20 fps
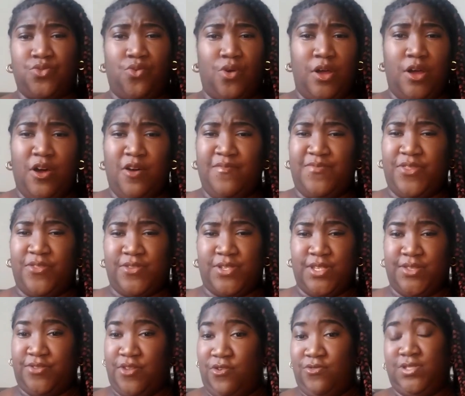12
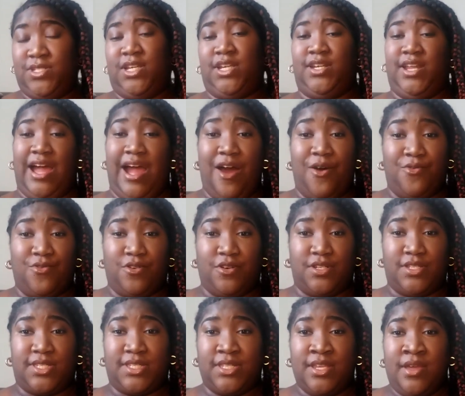to 13
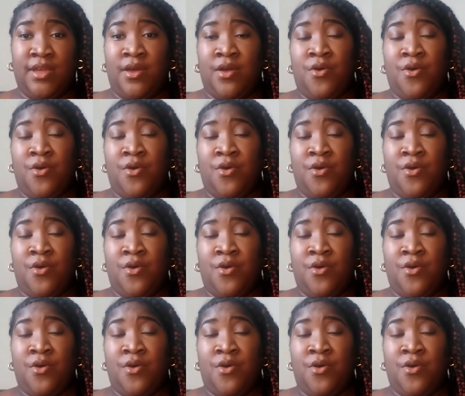hours,